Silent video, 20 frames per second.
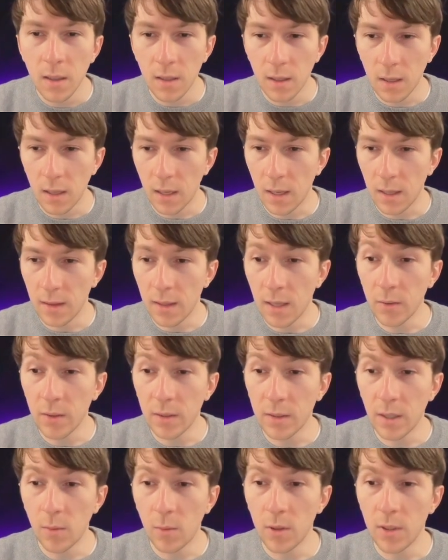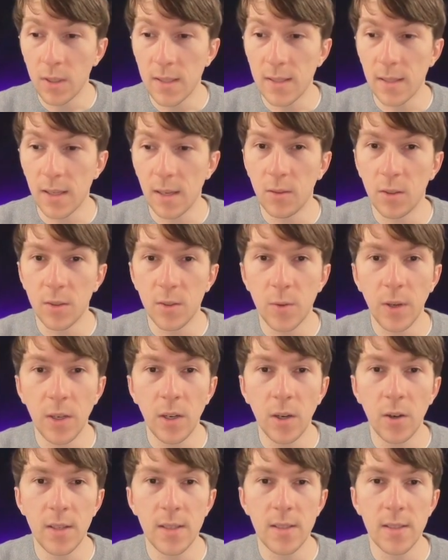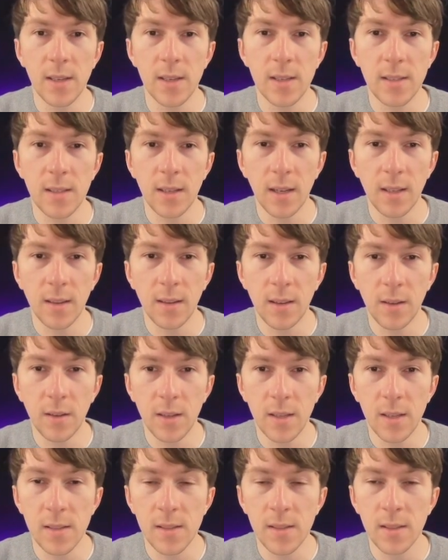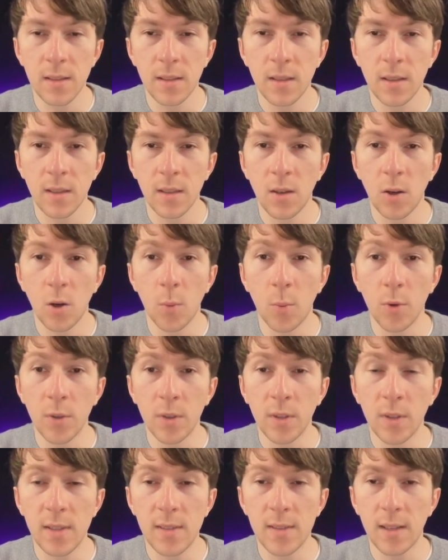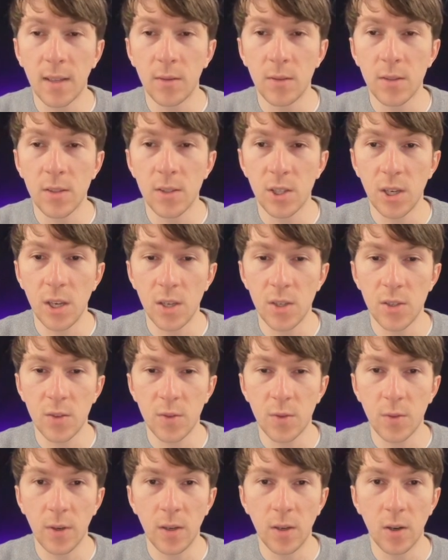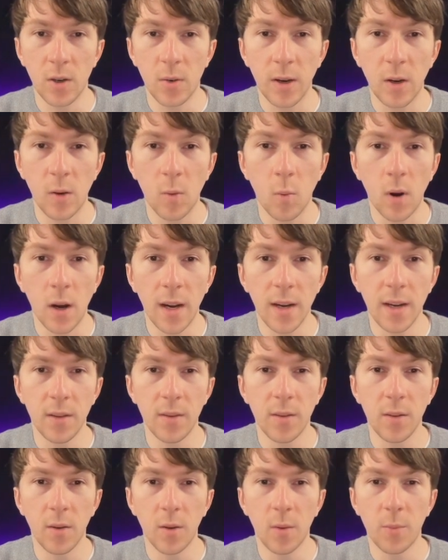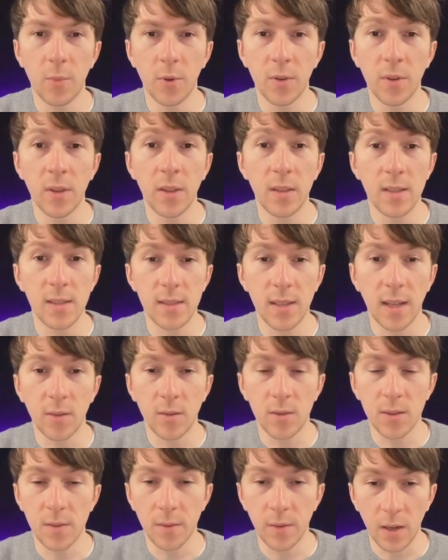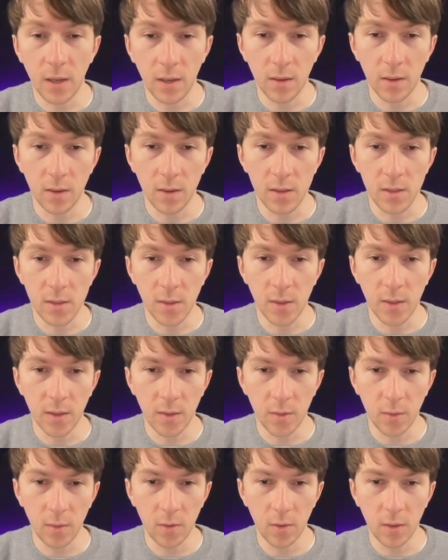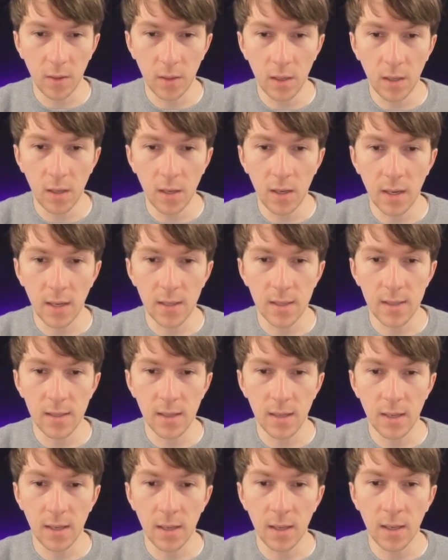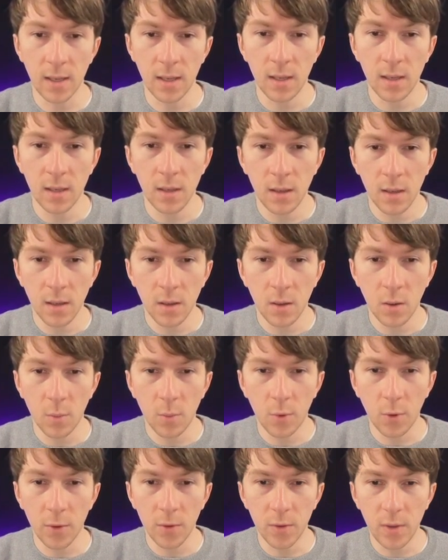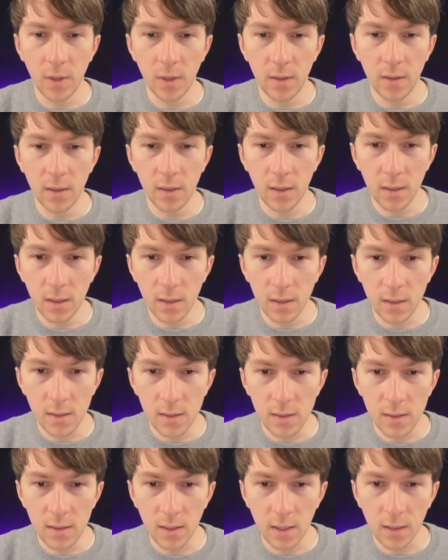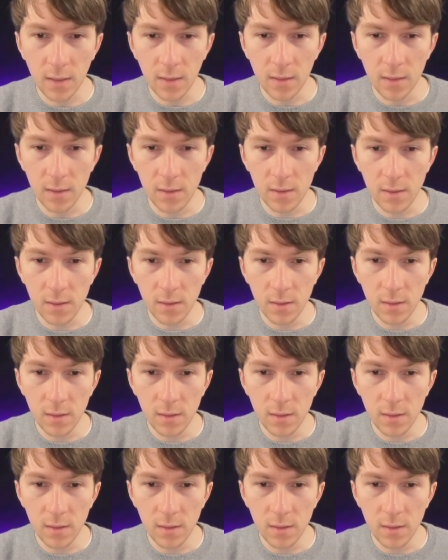And now that I want to save the trigger, it says that there is opportunity status change trigger required opportunity status filter. So I need to go here and say opportunity status